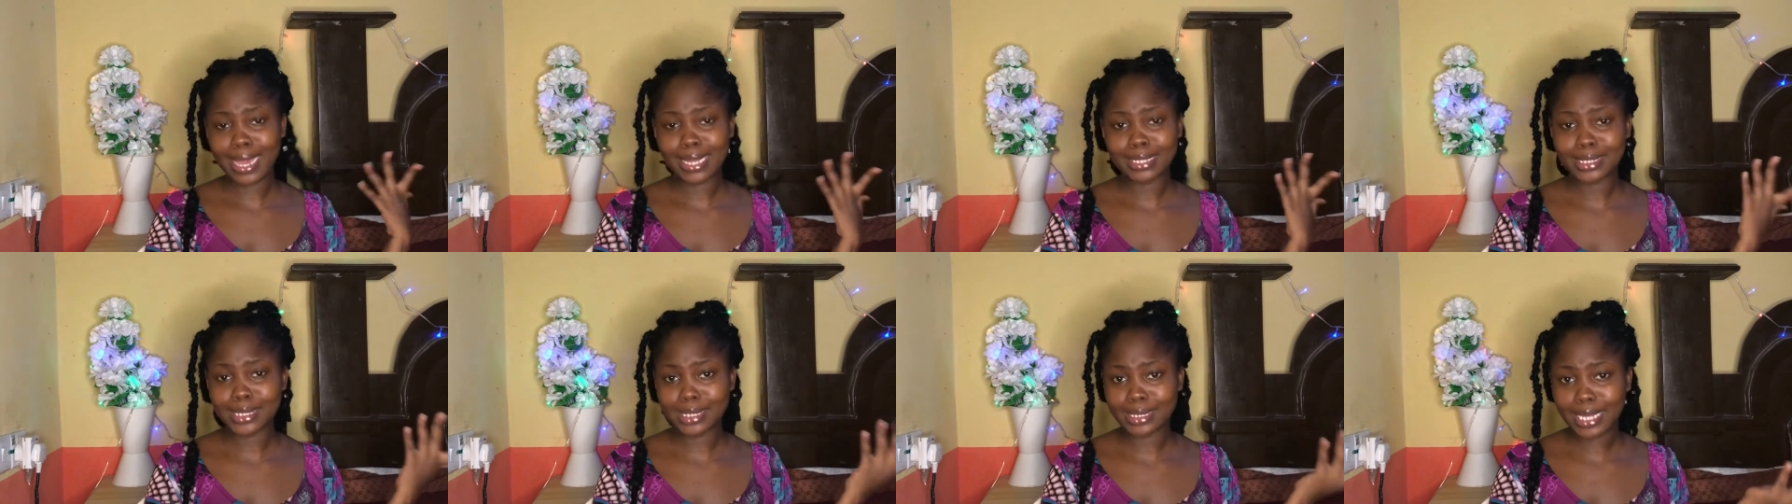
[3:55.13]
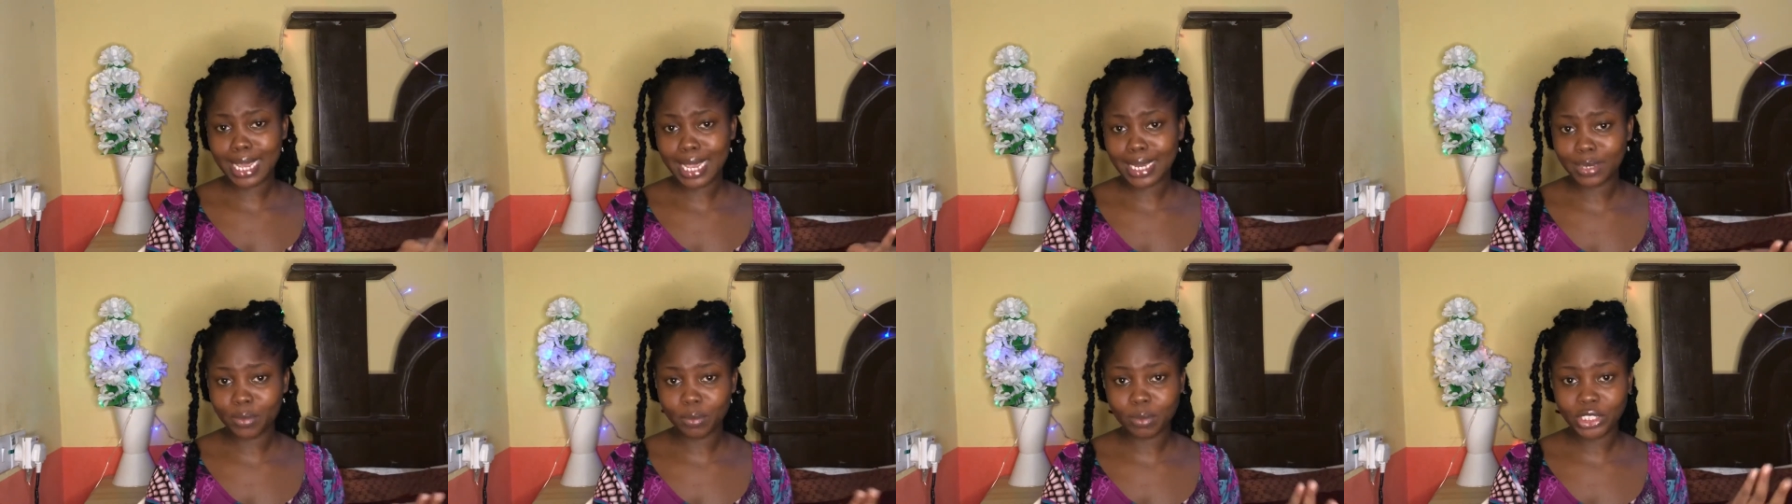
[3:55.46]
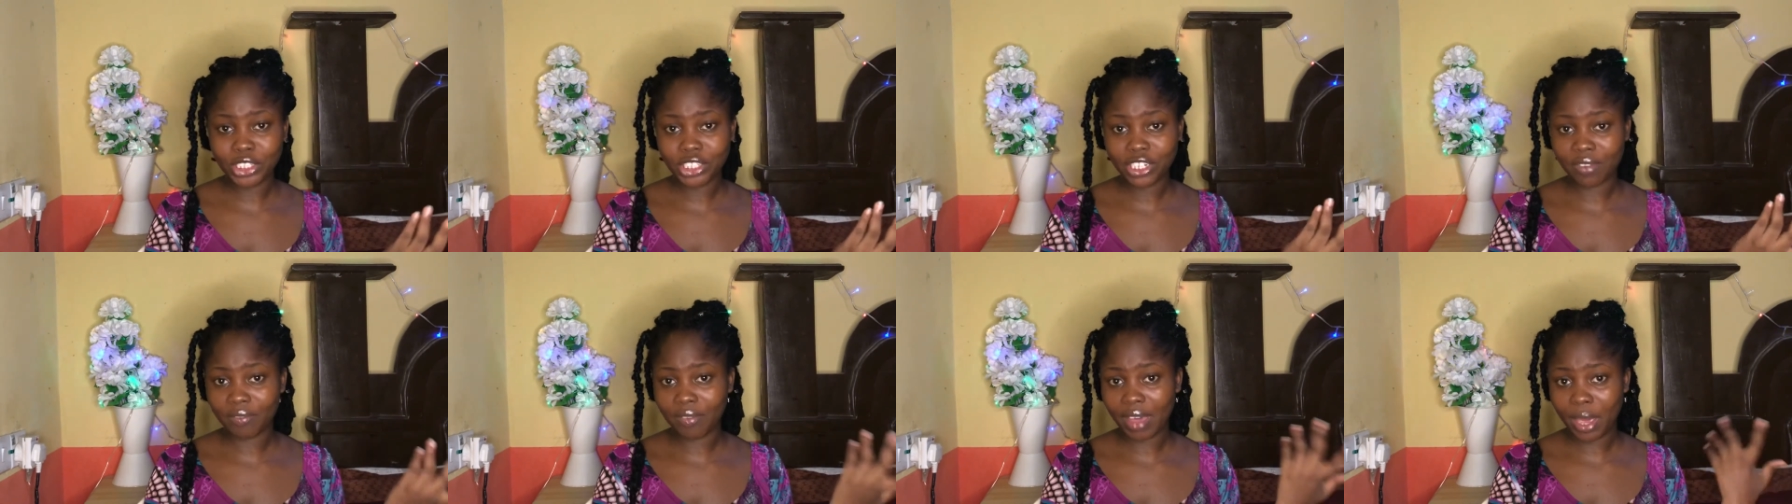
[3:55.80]
style it
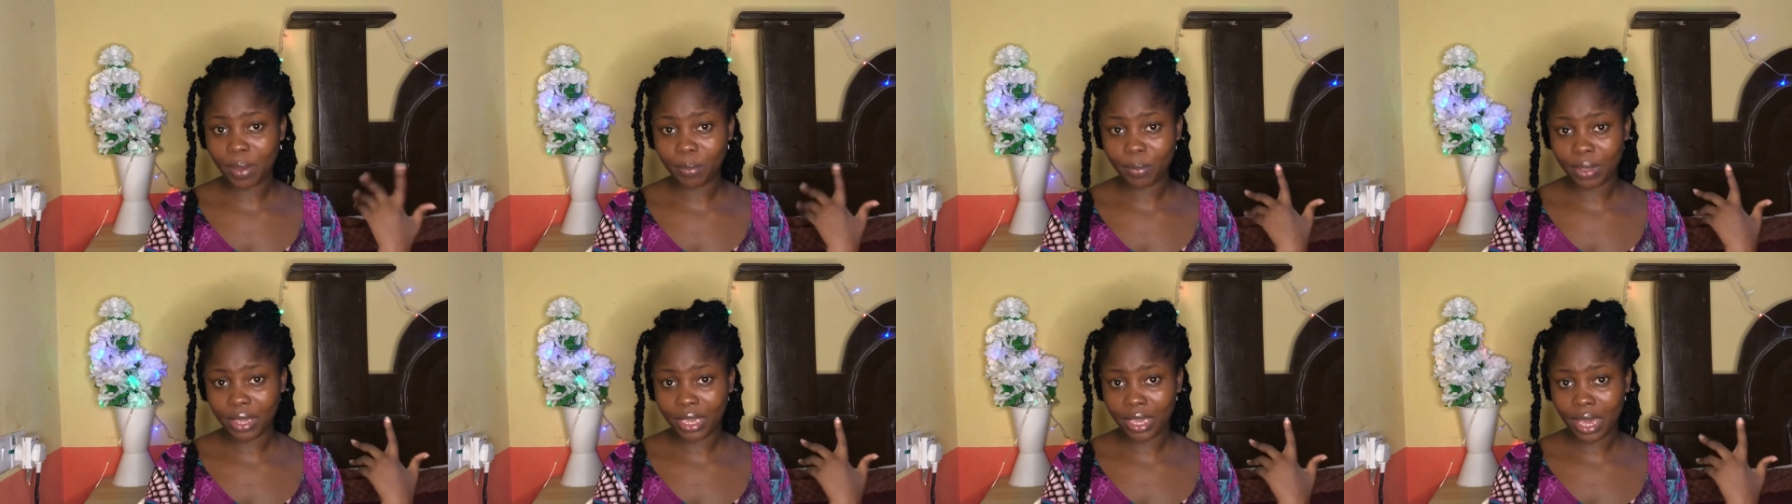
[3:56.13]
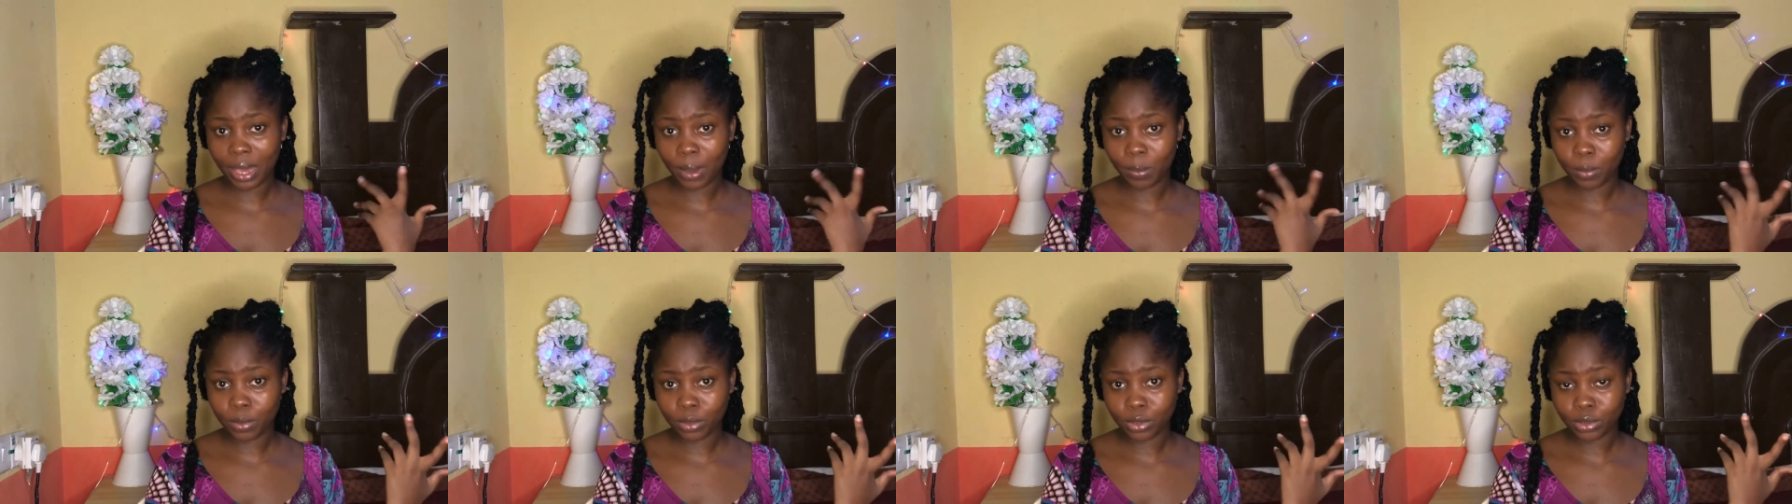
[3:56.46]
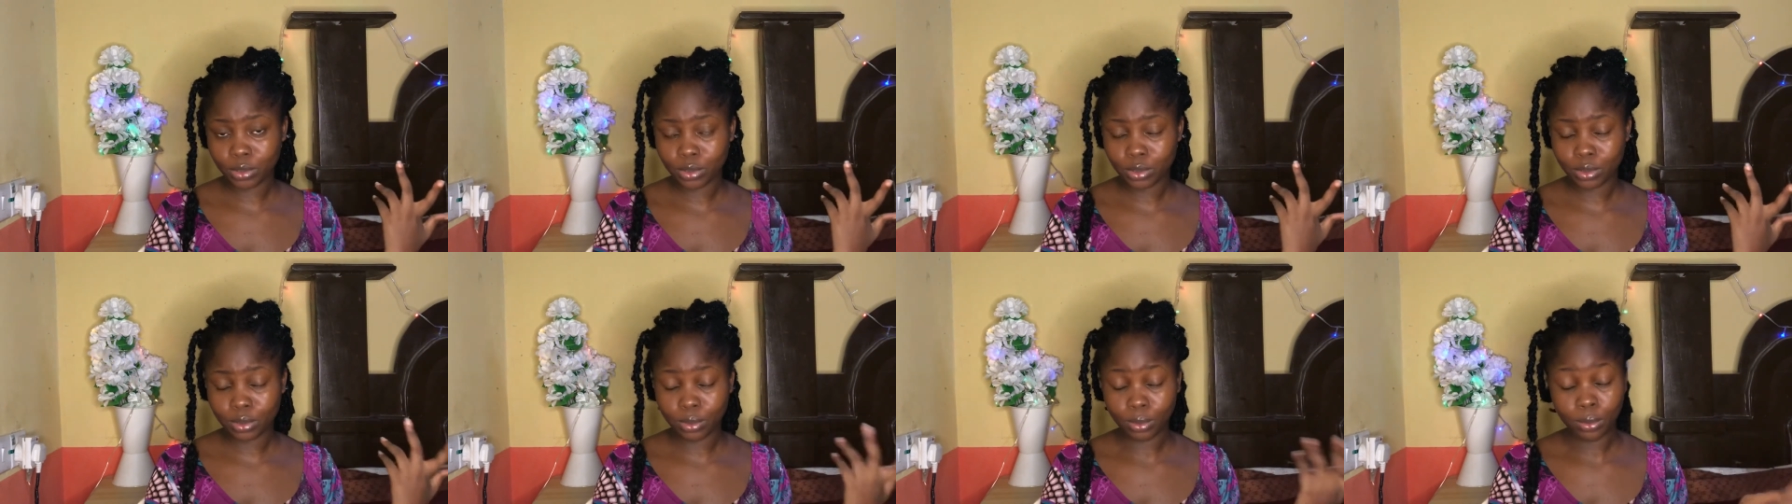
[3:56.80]
whichever way I want
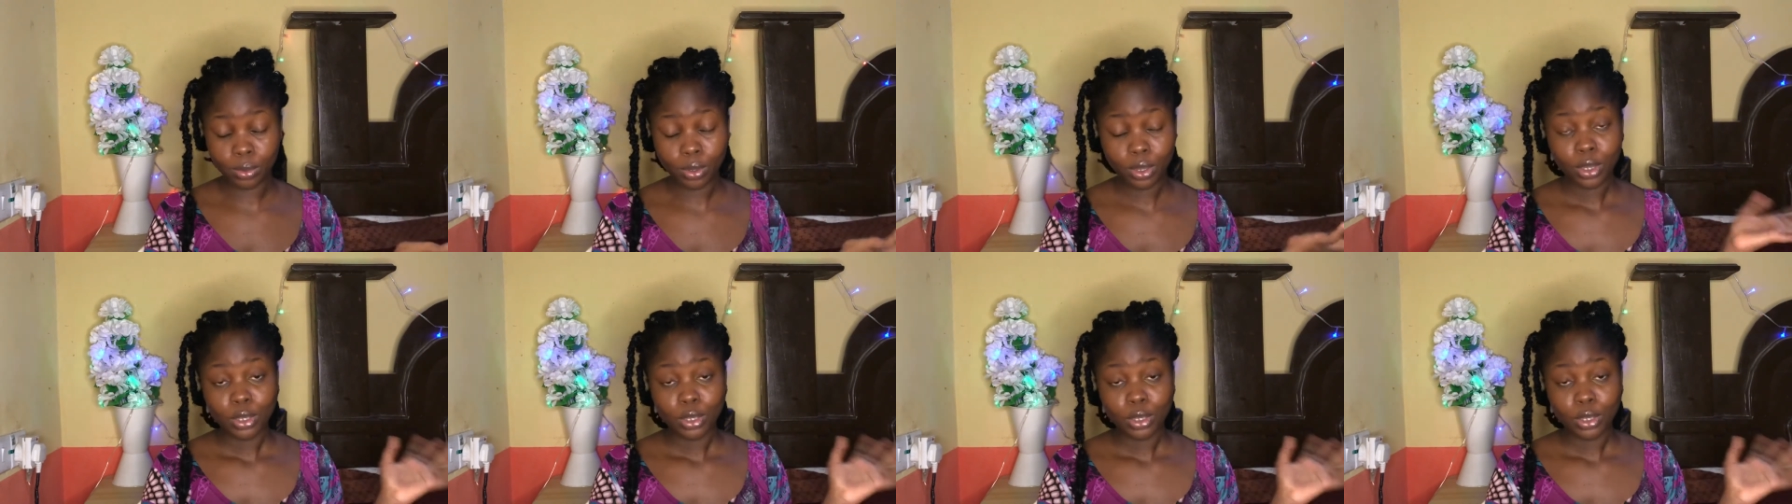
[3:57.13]
to.